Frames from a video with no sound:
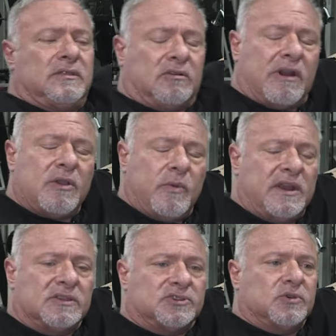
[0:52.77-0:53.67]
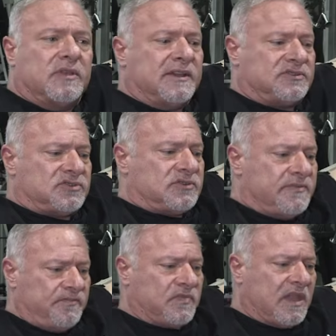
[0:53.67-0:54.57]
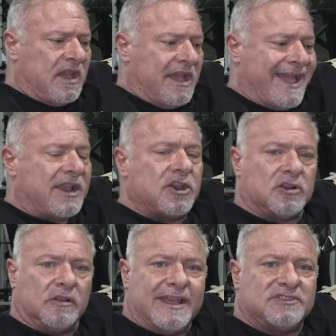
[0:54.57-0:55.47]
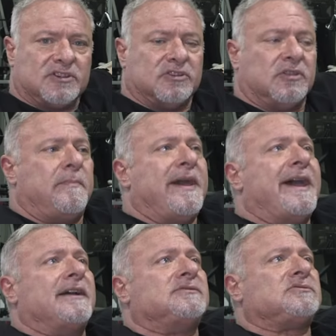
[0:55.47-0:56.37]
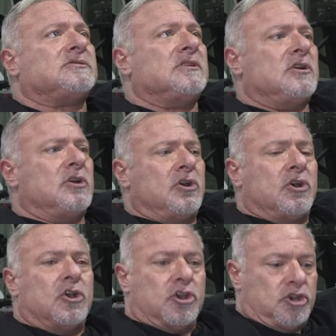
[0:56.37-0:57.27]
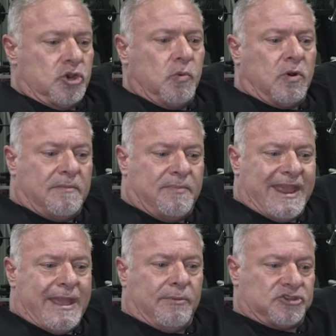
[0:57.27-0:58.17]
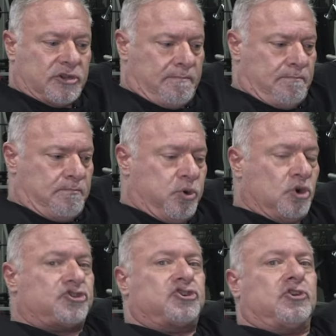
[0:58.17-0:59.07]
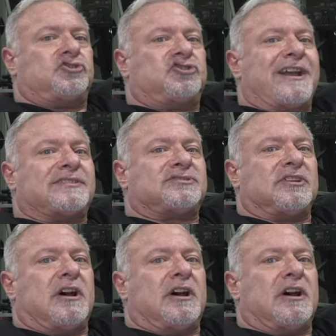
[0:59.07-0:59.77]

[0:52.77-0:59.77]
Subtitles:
The right way to do this, anchor your legs under the pads. You want to be able to push your chest